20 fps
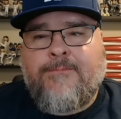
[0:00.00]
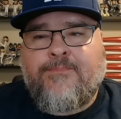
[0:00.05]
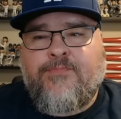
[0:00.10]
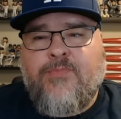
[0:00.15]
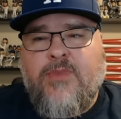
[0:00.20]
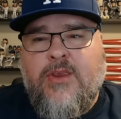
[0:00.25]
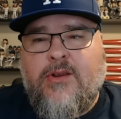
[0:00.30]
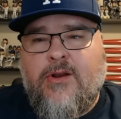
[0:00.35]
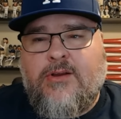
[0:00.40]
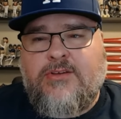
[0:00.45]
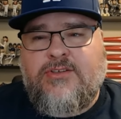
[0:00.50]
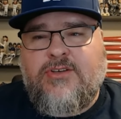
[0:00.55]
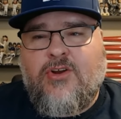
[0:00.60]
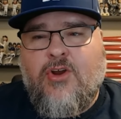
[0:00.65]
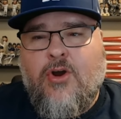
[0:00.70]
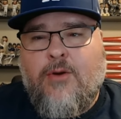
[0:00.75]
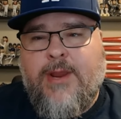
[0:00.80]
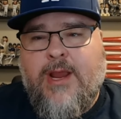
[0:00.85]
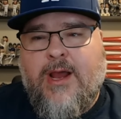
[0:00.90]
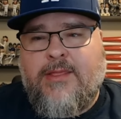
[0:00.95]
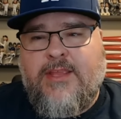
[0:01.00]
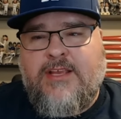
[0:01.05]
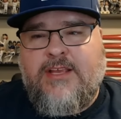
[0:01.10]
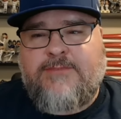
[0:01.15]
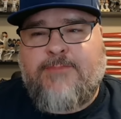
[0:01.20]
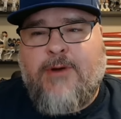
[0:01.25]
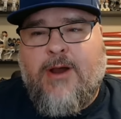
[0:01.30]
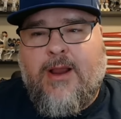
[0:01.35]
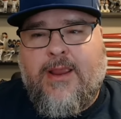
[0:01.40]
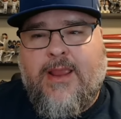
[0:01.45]
You can also go beyond this
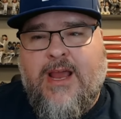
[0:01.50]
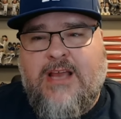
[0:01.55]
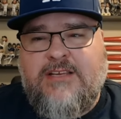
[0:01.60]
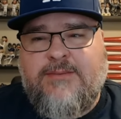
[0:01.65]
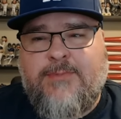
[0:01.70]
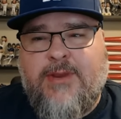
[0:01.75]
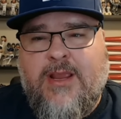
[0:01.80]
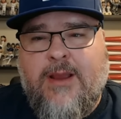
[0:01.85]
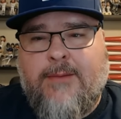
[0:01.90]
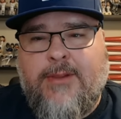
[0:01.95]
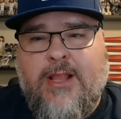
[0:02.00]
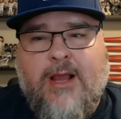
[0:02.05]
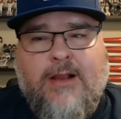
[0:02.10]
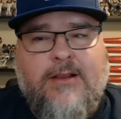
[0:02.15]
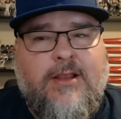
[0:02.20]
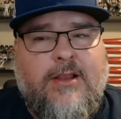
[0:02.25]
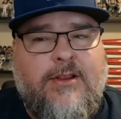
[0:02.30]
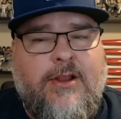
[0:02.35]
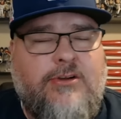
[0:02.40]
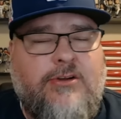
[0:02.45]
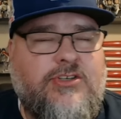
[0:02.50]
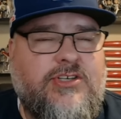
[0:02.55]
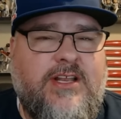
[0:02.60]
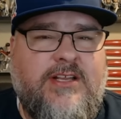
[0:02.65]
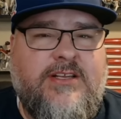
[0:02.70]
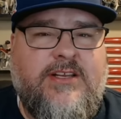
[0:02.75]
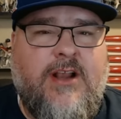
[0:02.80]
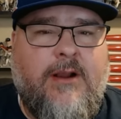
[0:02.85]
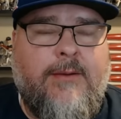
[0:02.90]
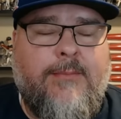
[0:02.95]
podcast and become a Locked On Dodgers
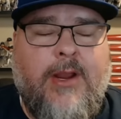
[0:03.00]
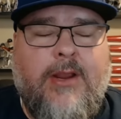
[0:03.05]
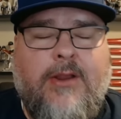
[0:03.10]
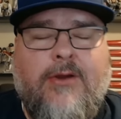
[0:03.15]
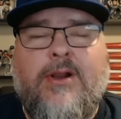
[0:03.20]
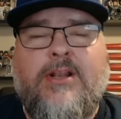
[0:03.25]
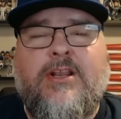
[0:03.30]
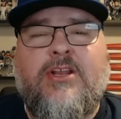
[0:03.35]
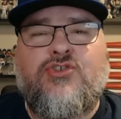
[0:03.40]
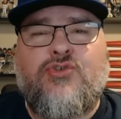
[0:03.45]
insider by going to